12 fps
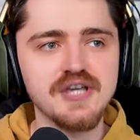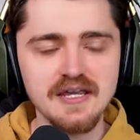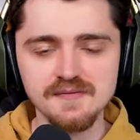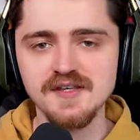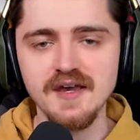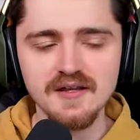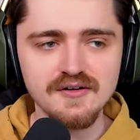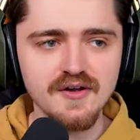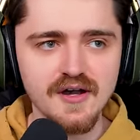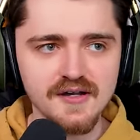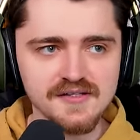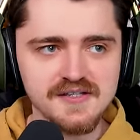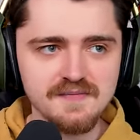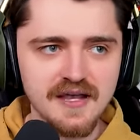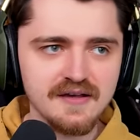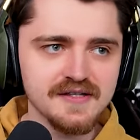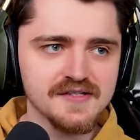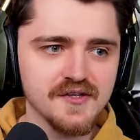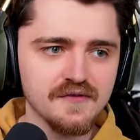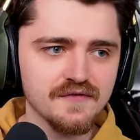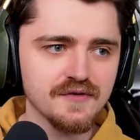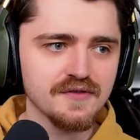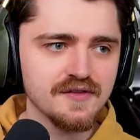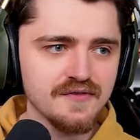James Gunn got asked about this
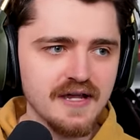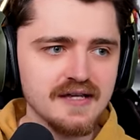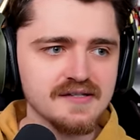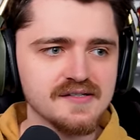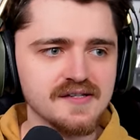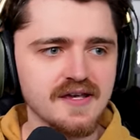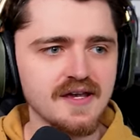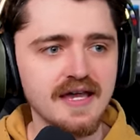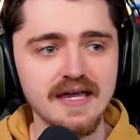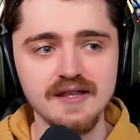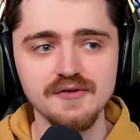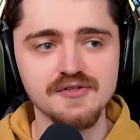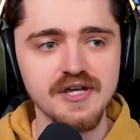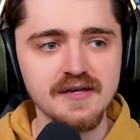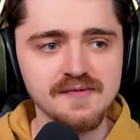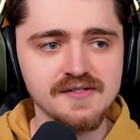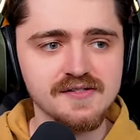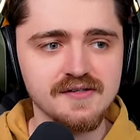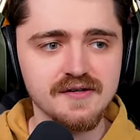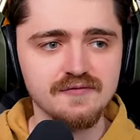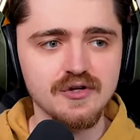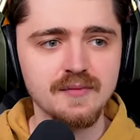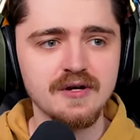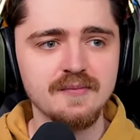over on Threads. Hello, James. Is the
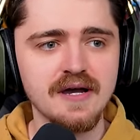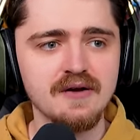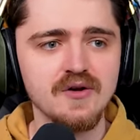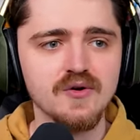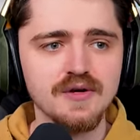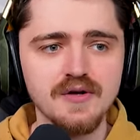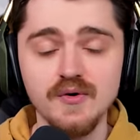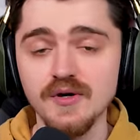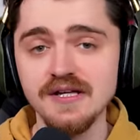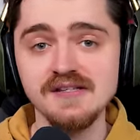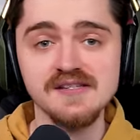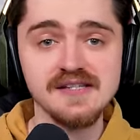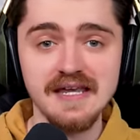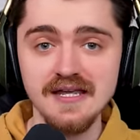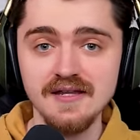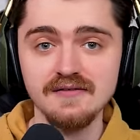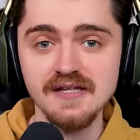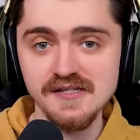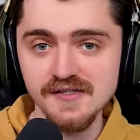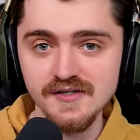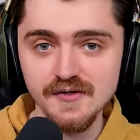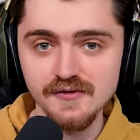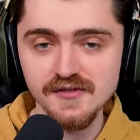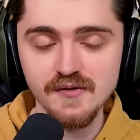rumor about Corey Hawkins in
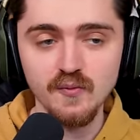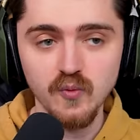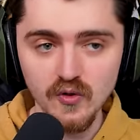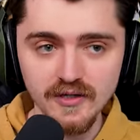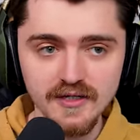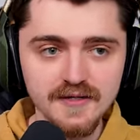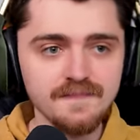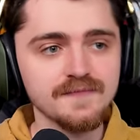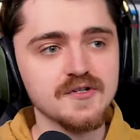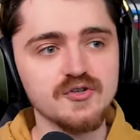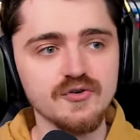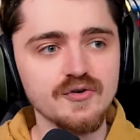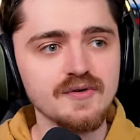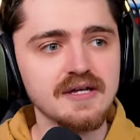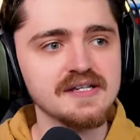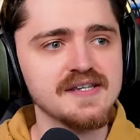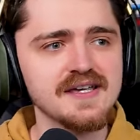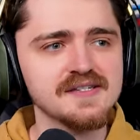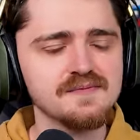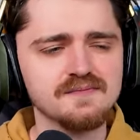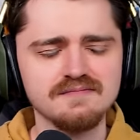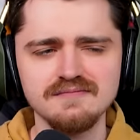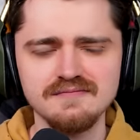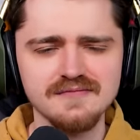DCU's Wooler true? And he says,
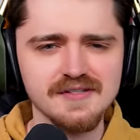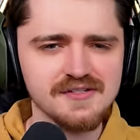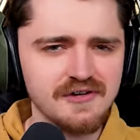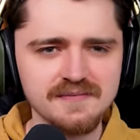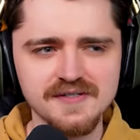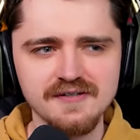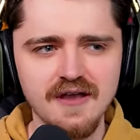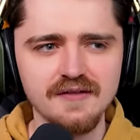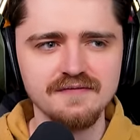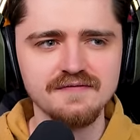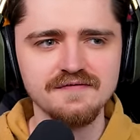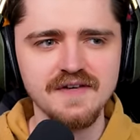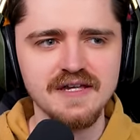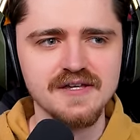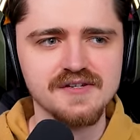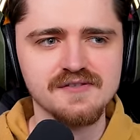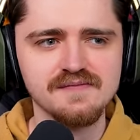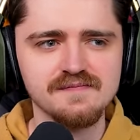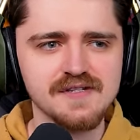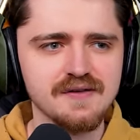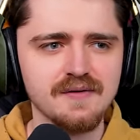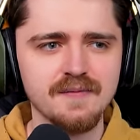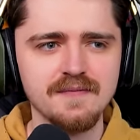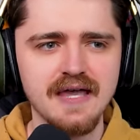the scripts aren't finished,
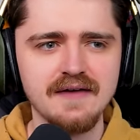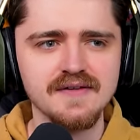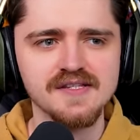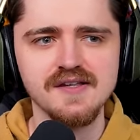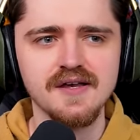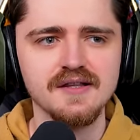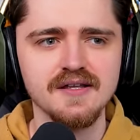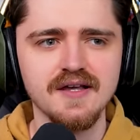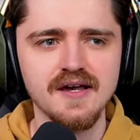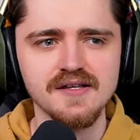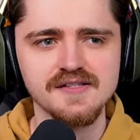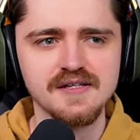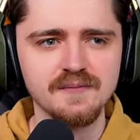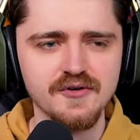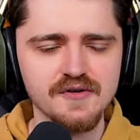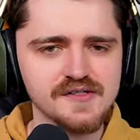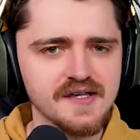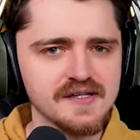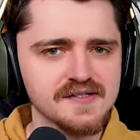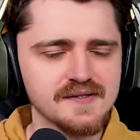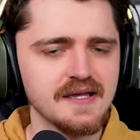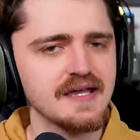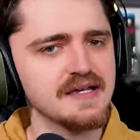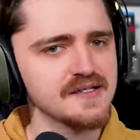so haven't started the casting
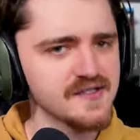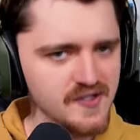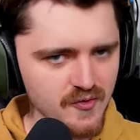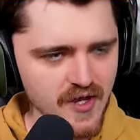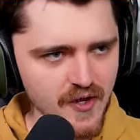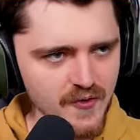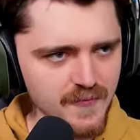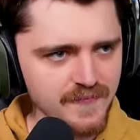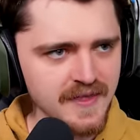process. So no.